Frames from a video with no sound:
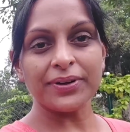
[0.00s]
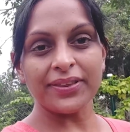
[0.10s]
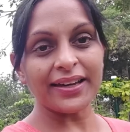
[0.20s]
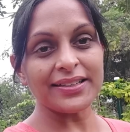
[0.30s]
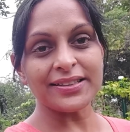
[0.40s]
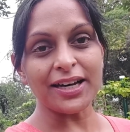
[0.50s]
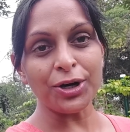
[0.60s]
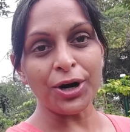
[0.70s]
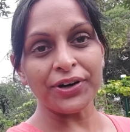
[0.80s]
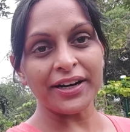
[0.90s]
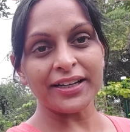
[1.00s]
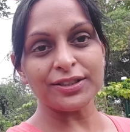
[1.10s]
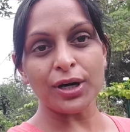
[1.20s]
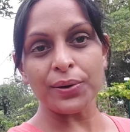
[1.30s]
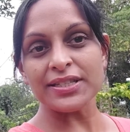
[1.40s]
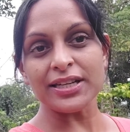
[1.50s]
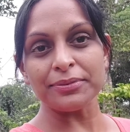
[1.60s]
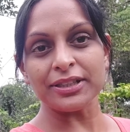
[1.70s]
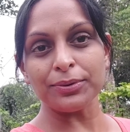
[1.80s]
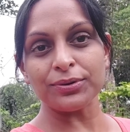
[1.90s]
Whether it's sun or rain, there's always
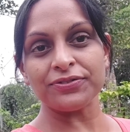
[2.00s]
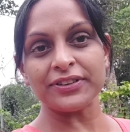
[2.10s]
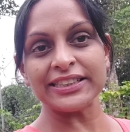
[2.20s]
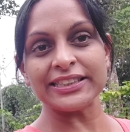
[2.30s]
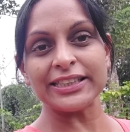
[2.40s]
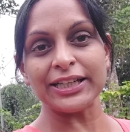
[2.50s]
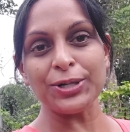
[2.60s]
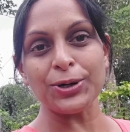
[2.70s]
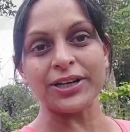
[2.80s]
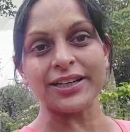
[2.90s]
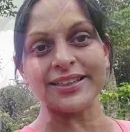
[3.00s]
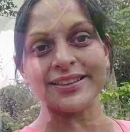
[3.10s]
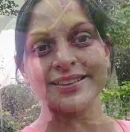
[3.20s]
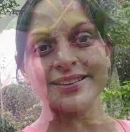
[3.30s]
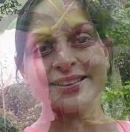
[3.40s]
something beautiful to see in Caura.